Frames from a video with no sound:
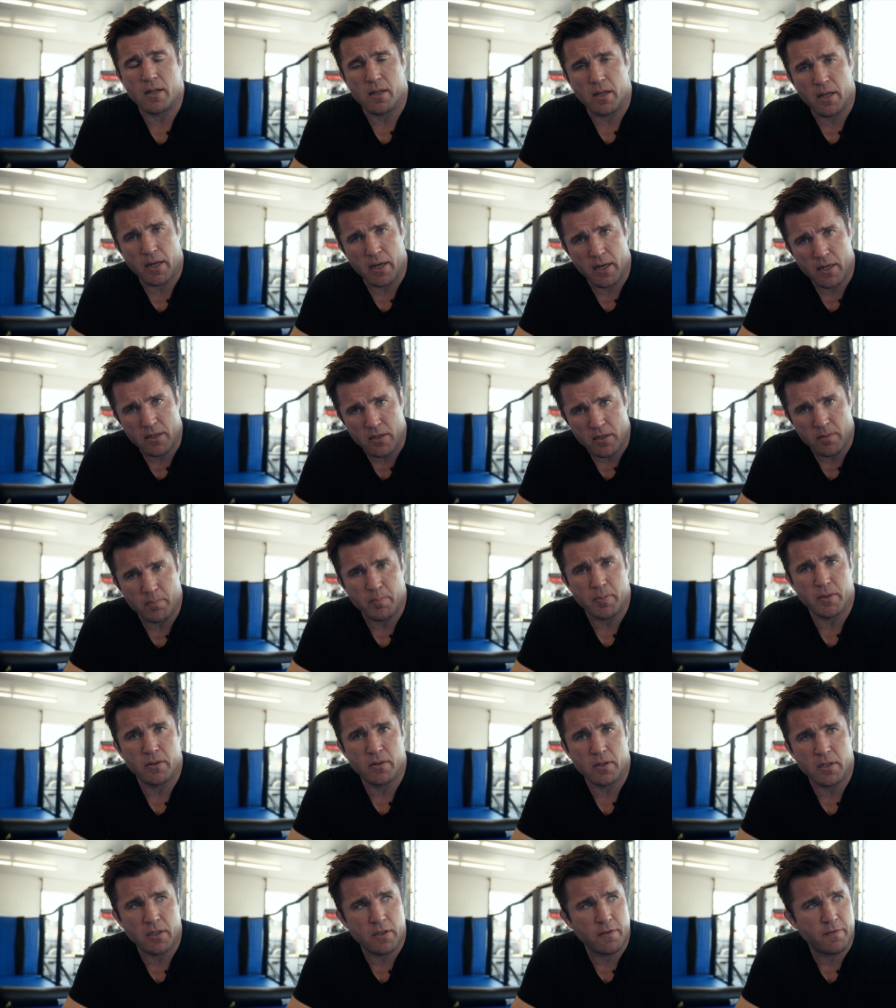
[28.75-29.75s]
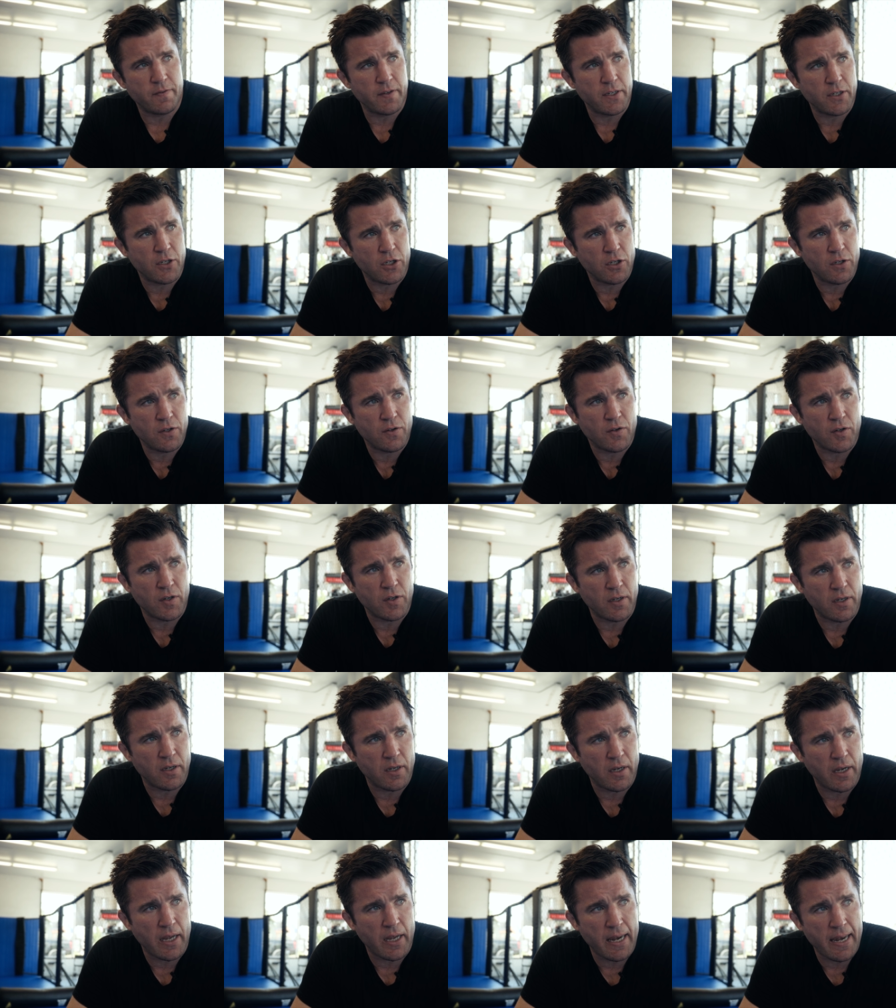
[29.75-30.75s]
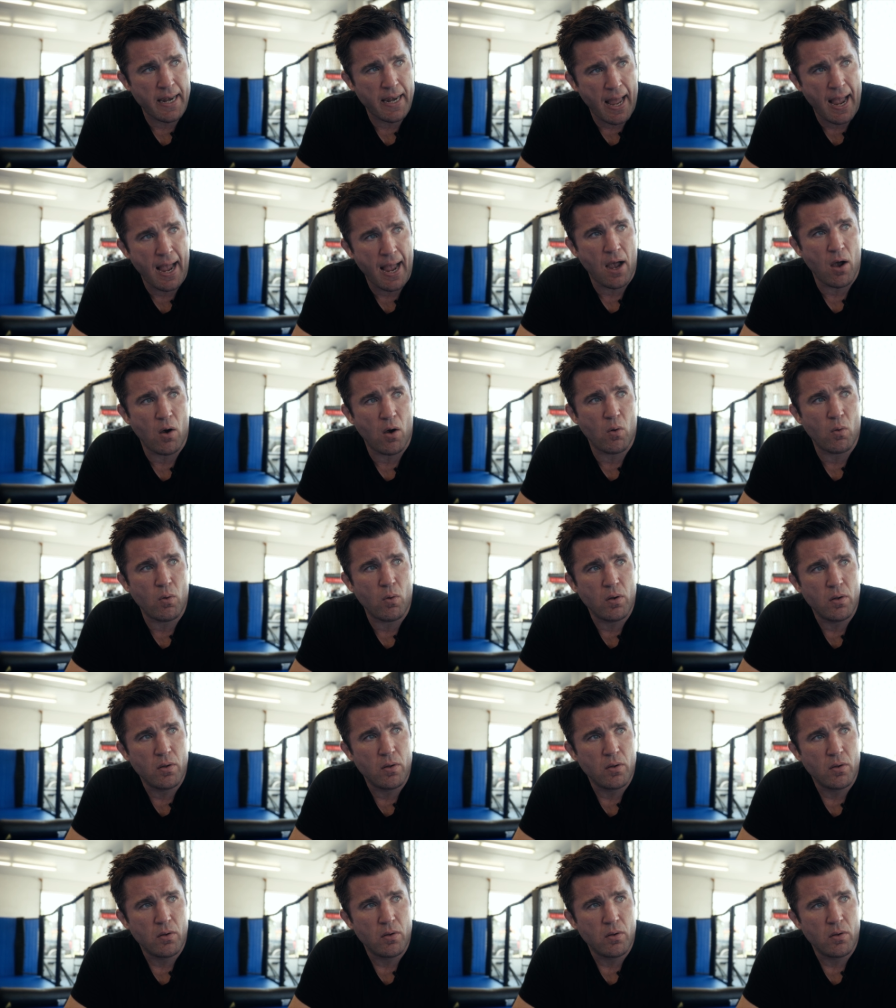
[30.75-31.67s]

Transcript: class and building divisions, and and now